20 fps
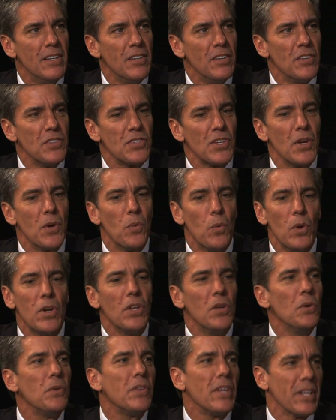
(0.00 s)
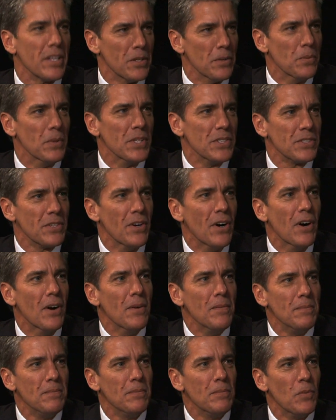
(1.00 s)
to say, what do you think the risks are?
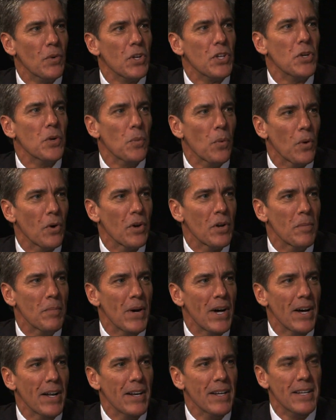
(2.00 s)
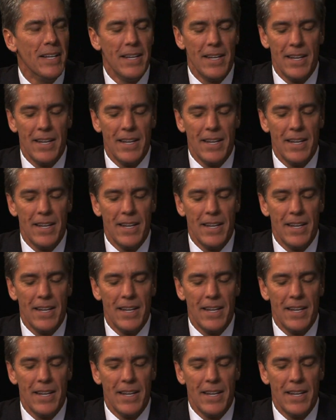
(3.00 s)
What are you worried about?